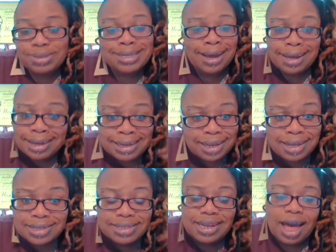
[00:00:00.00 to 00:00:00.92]
technically
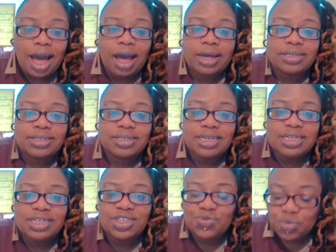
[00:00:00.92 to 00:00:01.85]
it's not.
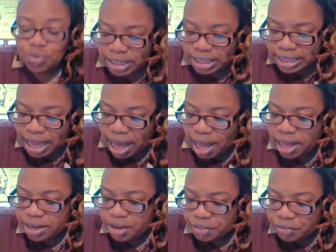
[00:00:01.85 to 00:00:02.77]
It's really not
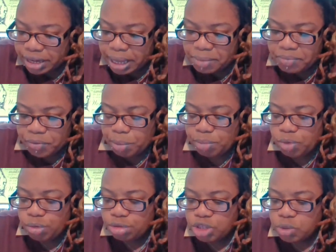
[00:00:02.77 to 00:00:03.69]
another name for a
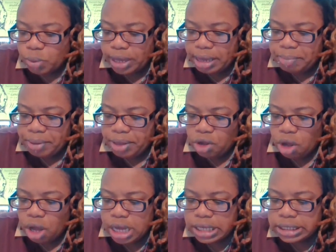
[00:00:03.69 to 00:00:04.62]
mood swing
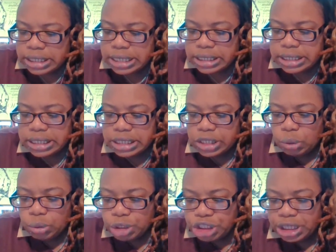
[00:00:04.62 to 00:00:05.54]
because it's
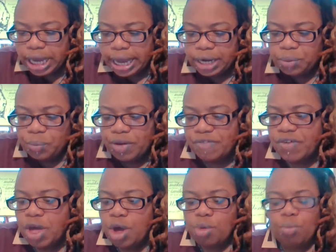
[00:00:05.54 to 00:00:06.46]
associated with
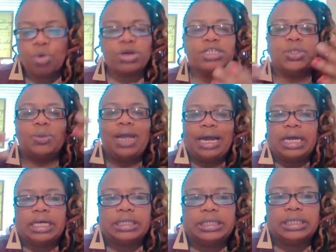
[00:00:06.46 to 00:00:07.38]
more so like
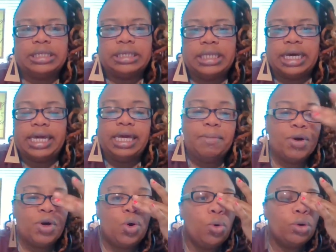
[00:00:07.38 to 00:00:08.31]
the
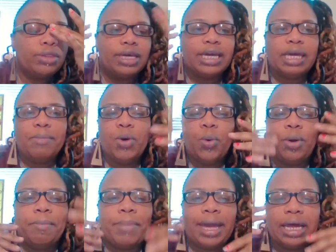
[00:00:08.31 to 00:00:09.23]
chemical
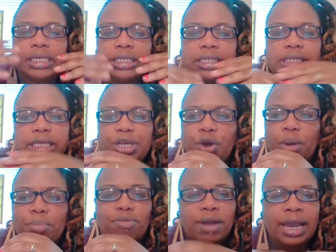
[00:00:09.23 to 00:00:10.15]
imbalances in
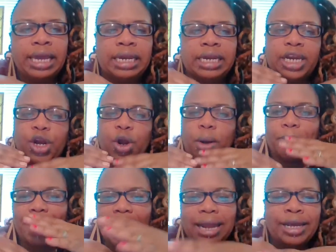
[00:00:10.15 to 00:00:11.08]
our brain and in our
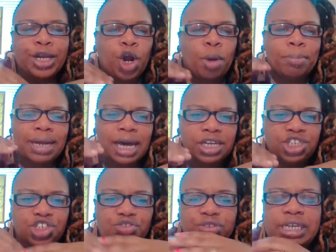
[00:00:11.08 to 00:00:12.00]
body and our
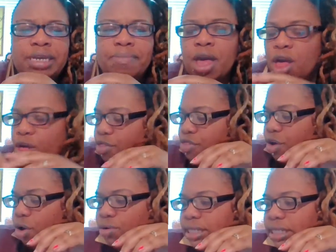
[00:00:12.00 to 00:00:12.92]
bloodstream.
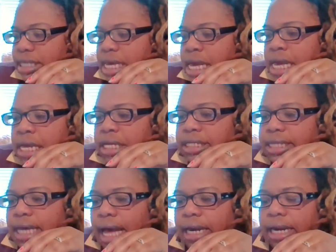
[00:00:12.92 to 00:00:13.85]
Those things
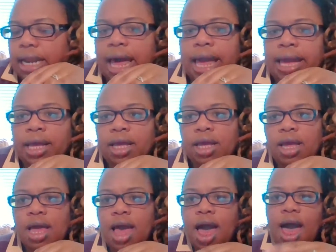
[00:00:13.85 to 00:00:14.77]
kind of like
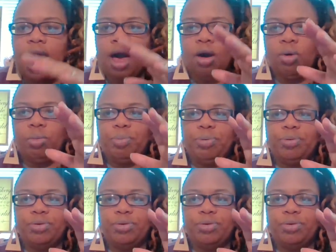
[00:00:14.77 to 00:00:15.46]
help